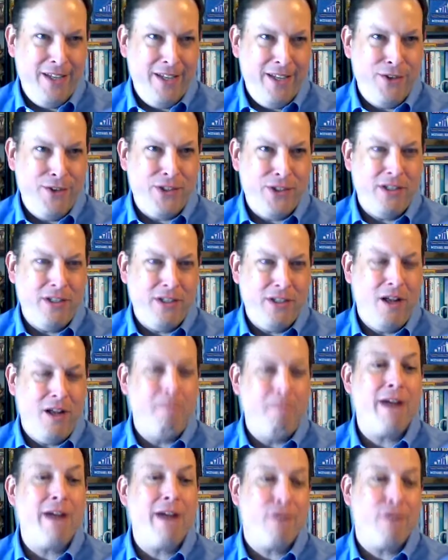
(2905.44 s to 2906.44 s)
is a
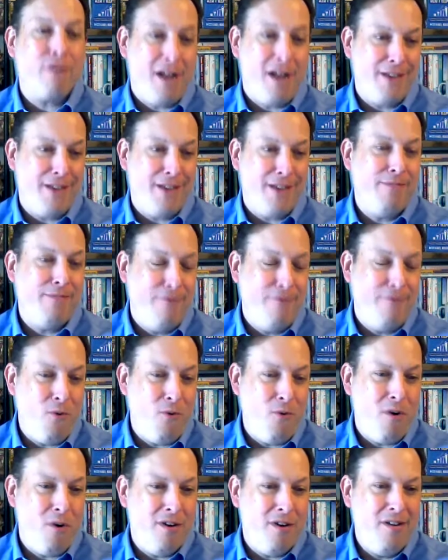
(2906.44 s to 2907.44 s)
microcosm
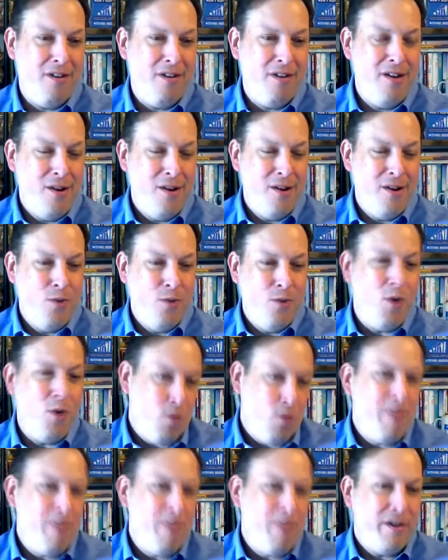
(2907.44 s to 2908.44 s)
for
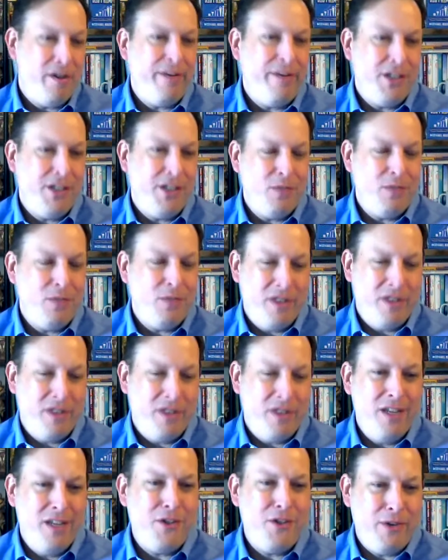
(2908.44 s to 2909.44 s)
what women are facing within
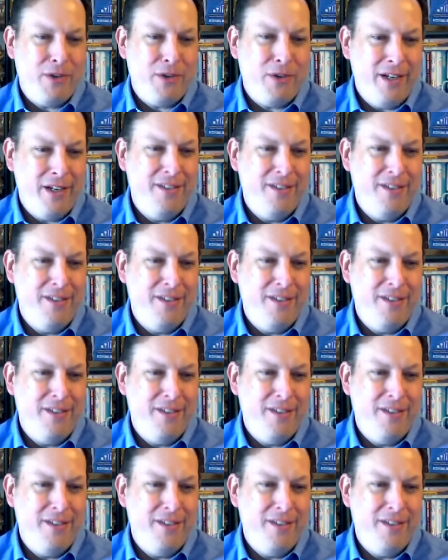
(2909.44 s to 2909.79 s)
the industry.